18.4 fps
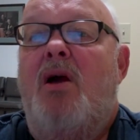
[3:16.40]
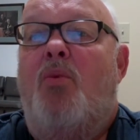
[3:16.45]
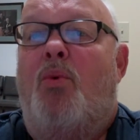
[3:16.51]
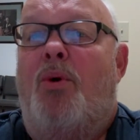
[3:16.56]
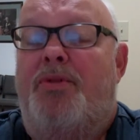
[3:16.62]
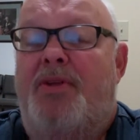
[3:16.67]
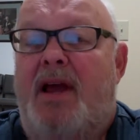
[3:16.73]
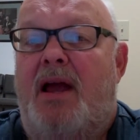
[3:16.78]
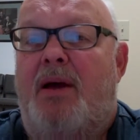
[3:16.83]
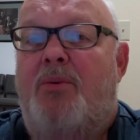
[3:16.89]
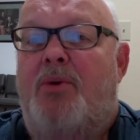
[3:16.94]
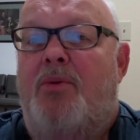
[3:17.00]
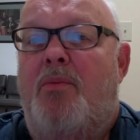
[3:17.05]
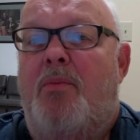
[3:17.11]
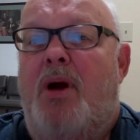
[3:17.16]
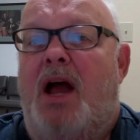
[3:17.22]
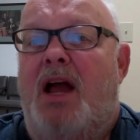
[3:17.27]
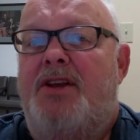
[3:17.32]
One thing I would
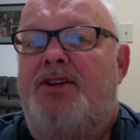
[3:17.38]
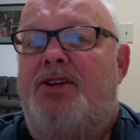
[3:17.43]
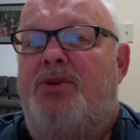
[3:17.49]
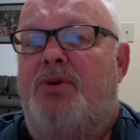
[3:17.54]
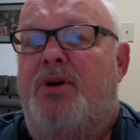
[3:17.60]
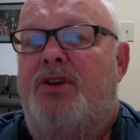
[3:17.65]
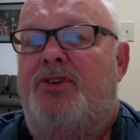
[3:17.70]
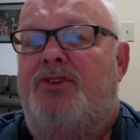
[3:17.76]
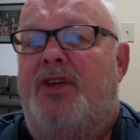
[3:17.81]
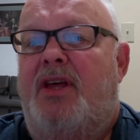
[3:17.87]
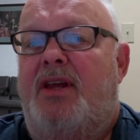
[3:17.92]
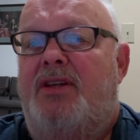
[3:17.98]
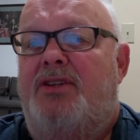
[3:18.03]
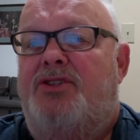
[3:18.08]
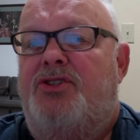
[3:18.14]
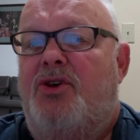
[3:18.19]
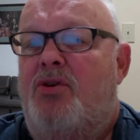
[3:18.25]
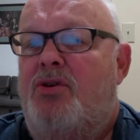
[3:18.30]
remind you is that
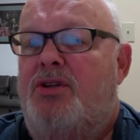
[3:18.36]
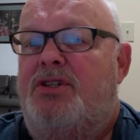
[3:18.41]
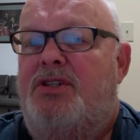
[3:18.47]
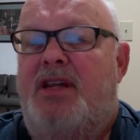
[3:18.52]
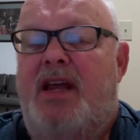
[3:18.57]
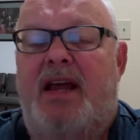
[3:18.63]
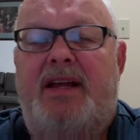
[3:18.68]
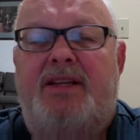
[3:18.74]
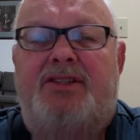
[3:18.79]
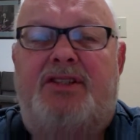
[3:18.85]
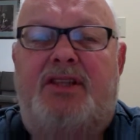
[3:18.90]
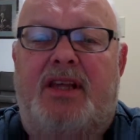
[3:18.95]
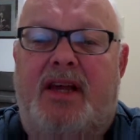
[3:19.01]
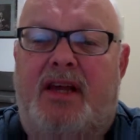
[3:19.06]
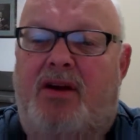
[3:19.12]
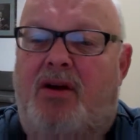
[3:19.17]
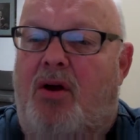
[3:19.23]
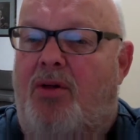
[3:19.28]
in certain states
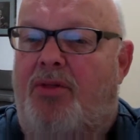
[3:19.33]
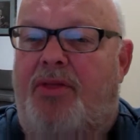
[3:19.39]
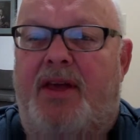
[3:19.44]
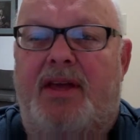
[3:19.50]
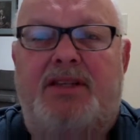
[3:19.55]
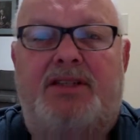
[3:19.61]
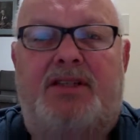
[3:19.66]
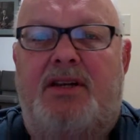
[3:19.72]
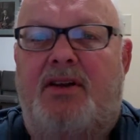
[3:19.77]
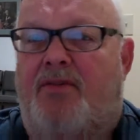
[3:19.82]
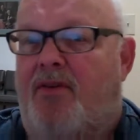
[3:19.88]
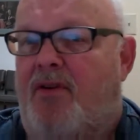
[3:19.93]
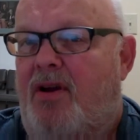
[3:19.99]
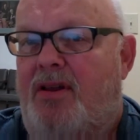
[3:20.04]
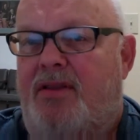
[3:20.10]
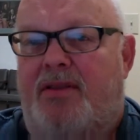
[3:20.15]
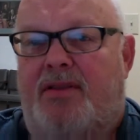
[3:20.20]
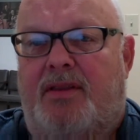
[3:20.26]
they call things
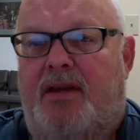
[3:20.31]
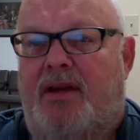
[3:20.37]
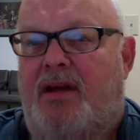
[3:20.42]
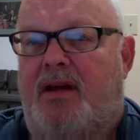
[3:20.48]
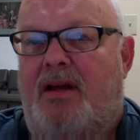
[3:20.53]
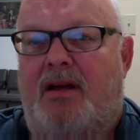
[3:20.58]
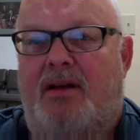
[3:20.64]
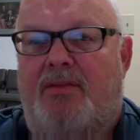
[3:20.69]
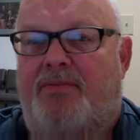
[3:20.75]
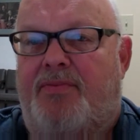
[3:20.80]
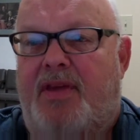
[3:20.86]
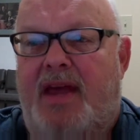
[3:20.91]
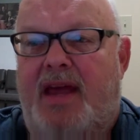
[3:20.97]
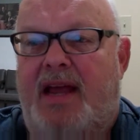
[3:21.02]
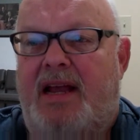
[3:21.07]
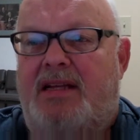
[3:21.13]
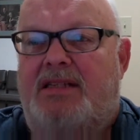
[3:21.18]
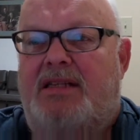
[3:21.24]
different
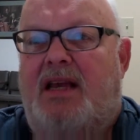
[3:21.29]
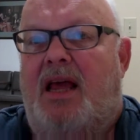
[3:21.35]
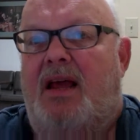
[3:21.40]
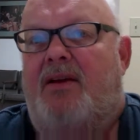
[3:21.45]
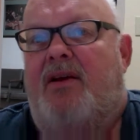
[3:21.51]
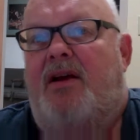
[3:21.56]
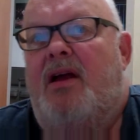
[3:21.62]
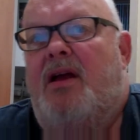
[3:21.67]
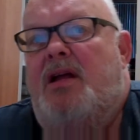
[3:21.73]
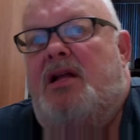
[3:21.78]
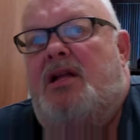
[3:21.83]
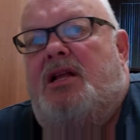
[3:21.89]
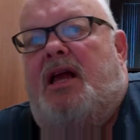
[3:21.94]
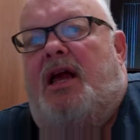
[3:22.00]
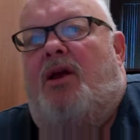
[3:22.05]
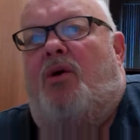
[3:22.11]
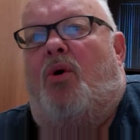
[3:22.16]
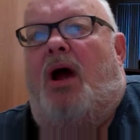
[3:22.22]
things. Like
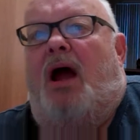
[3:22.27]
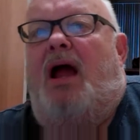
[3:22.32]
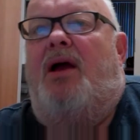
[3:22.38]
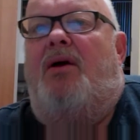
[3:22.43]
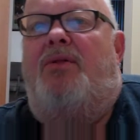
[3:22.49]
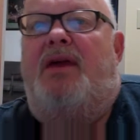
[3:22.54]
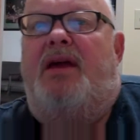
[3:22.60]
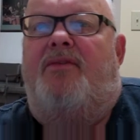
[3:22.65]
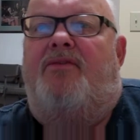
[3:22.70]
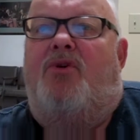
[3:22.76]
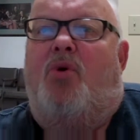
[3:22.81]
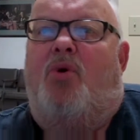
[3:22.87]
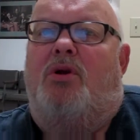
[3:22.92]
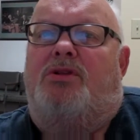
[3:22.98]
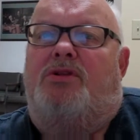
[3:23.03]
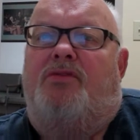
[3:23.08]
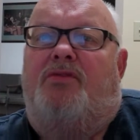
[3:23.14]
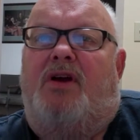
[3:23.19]
in Ohio they have
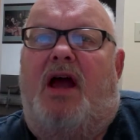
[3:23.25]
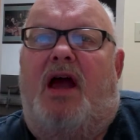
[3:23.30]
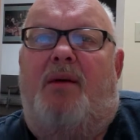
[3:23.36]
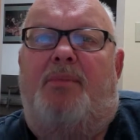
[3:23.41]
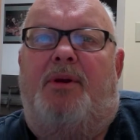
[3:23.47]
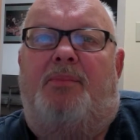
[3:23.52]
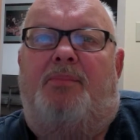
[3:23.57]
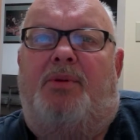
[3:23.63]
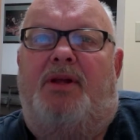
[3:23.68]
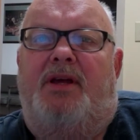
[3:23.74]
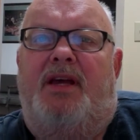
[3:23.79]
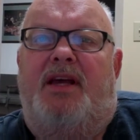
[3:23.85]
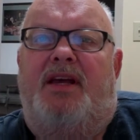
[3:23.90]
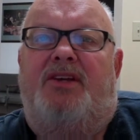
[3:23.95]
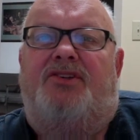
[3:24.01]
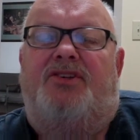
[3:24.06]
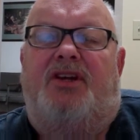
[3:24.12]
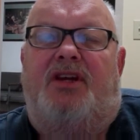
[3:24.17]
courts of common
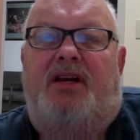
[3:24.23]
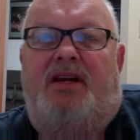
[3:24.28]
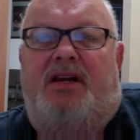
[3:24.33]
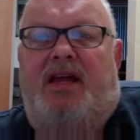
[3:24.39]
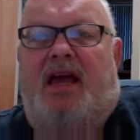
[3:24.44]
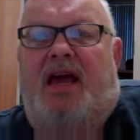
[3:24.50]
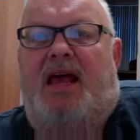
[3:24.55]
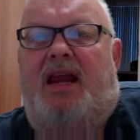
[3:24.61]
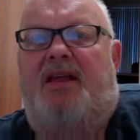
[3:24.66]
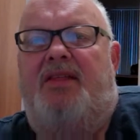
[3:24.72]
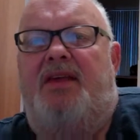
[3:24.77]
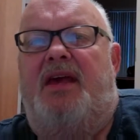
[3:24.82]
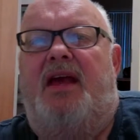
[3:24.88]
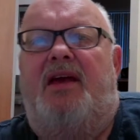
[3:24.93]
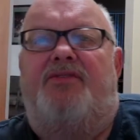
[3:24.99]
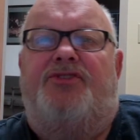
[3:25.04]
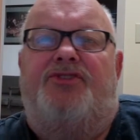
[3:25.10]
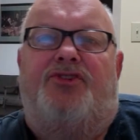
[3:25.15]
pleas. In Indiana they
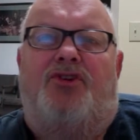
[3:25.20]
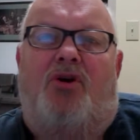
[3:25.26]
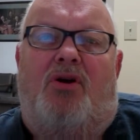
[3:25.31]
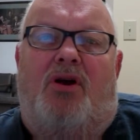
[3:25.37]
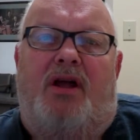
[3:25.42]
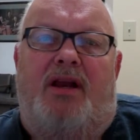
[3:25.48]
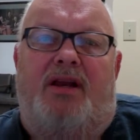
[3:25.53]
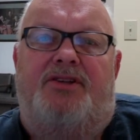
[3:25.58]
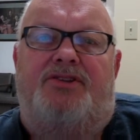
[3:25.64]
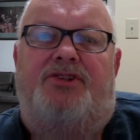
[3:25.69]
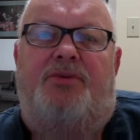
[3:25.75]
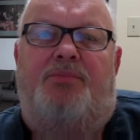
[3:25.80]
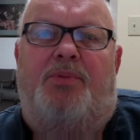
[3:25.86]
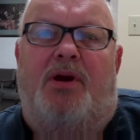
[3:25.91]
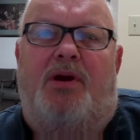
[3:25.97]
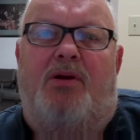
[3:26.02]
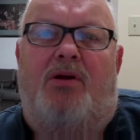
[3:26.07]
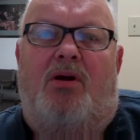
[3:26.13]
have circuit and
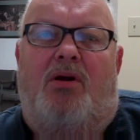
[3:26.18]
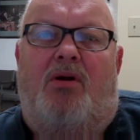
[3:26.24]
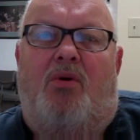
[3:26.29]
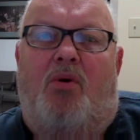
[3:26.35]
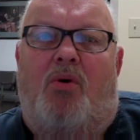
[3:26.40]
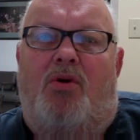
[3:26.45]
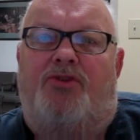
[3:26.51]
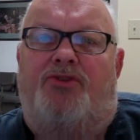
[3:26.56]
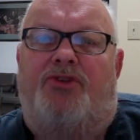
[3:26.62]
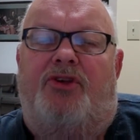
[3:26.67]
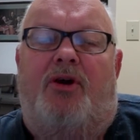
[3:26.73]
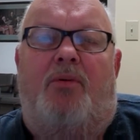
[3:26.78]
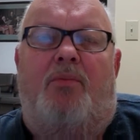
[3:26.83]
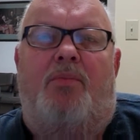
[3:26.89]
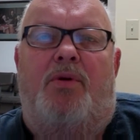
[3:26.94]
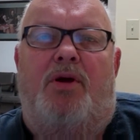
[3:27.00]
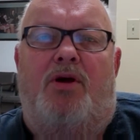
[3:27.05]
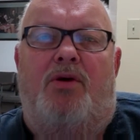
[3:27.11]
superior courts that are
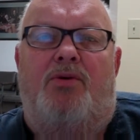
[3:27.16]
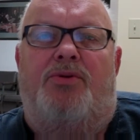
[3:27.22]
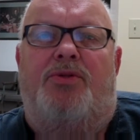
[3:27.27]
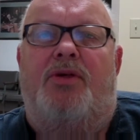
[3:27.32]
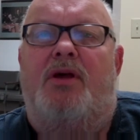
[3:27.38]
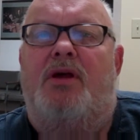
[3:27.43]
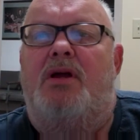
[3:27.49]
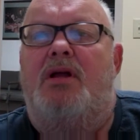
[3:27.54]
both